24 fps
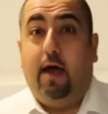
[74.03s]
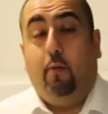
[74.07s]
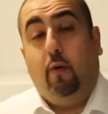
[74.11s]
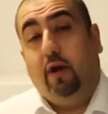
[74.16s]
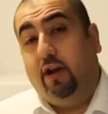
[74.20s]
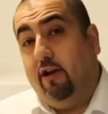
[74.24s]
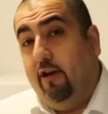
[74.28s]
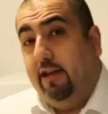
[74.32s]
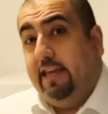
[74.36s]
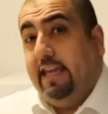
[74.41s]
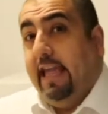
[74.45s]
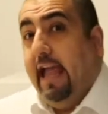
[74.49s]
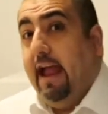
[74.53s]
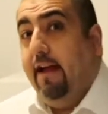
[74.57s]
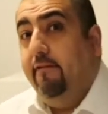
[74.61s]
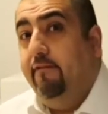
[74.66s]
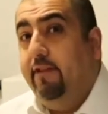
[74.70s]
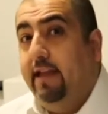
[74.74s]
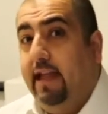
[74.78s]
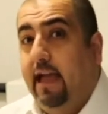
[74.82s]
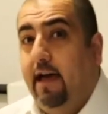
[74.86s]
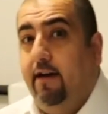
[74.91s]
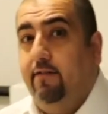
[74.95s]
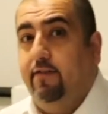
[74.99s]
when I
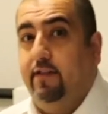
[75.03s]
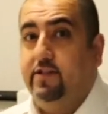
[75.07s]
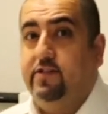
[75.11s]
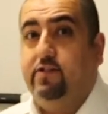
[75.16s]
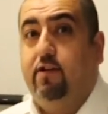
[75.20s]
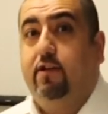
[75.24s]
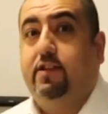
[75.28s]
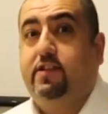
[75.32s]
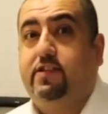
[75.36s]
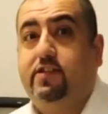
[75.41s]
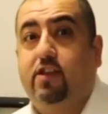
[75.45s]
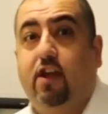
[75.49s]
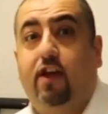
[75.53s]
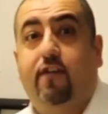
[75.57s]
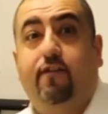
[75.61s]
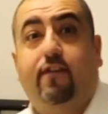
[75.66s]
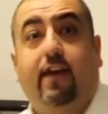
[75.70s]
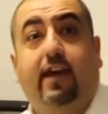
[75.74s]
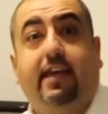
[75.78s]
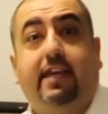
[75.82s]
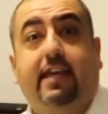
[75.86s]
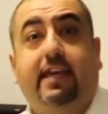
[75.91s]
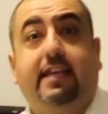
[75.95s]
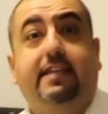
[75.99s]
carry out the site
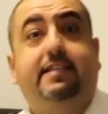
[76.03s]
survey